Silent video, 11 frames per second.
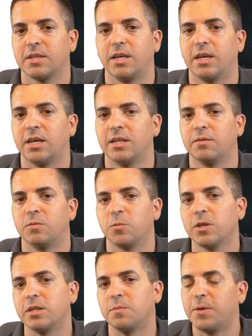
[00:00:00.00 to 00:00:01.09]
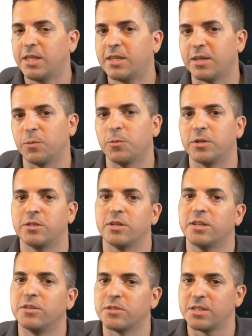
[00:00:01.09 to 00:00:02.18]
And really the main thing we want you to
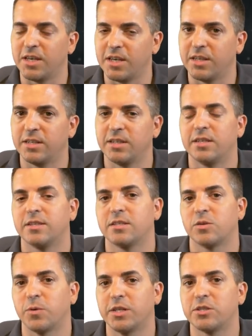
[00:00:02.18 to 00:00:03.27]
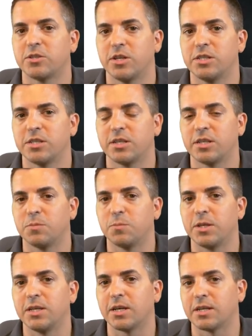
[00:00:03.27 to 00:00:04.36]
understand is the registration can
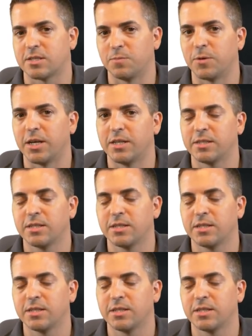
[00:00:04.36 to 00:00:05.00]
be customized